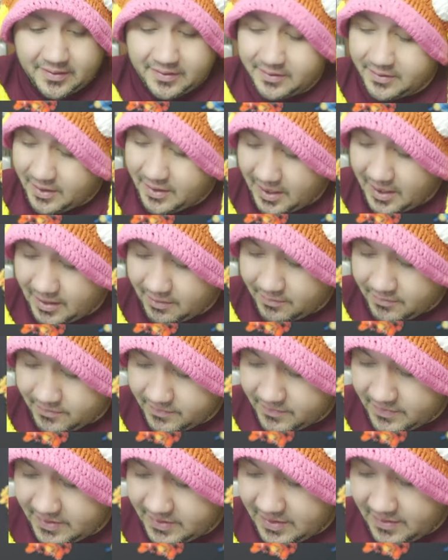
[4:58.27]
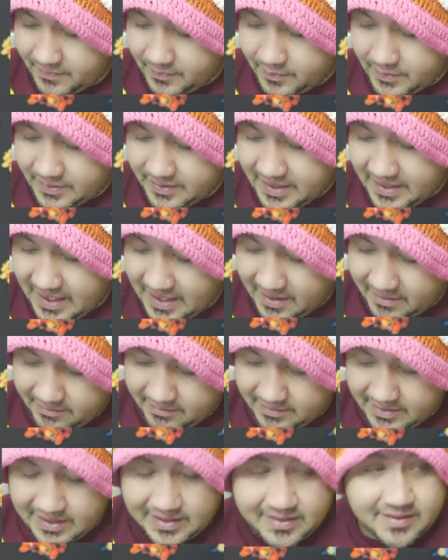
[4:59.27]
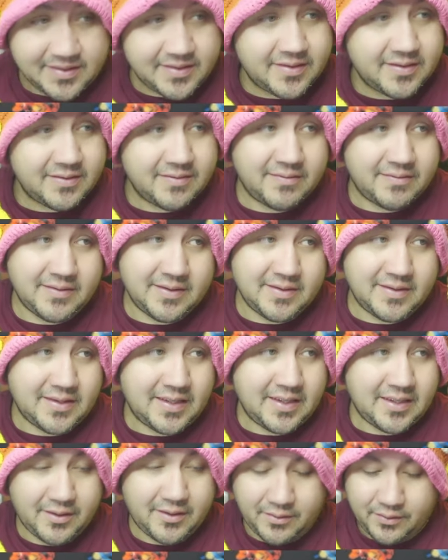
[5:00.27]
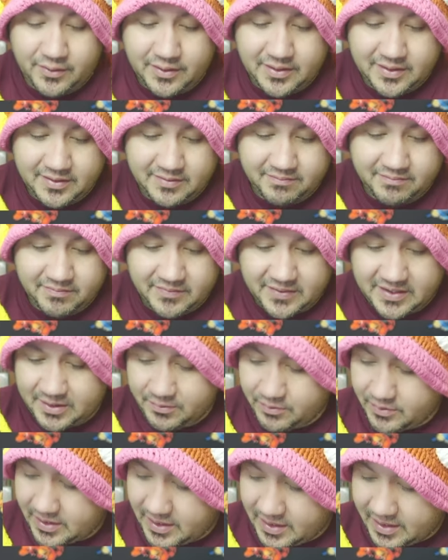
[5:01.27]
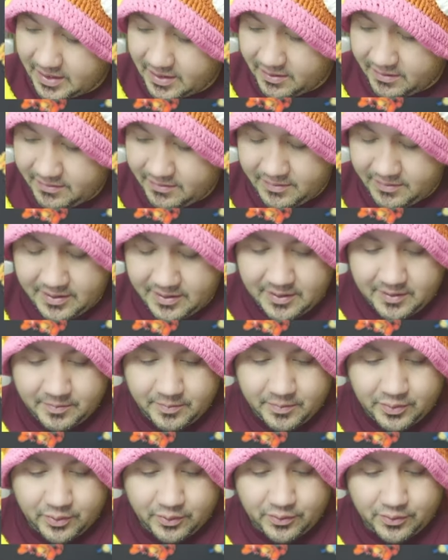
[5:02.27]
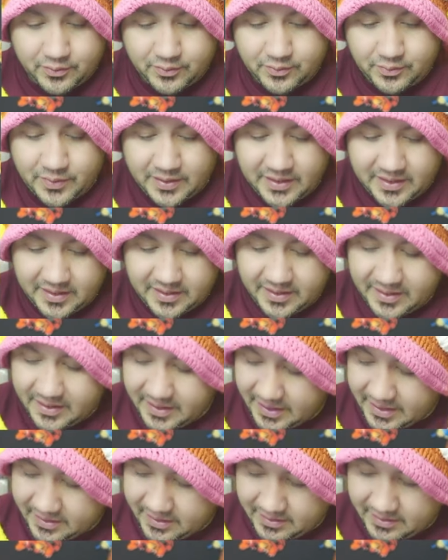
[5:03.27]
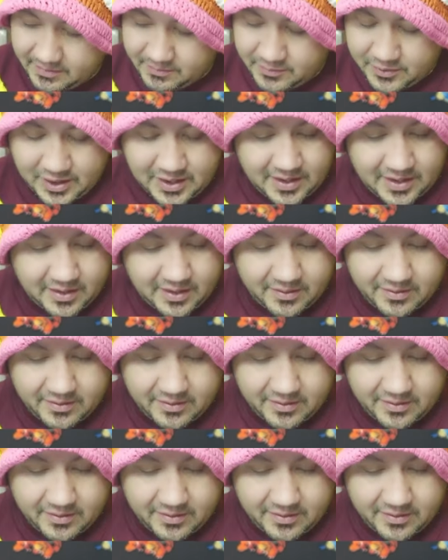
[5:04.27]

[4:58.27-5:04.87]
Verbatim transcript: all right, enough with that, and let's let's get going and see what kind of pulls we can get. I'm trying to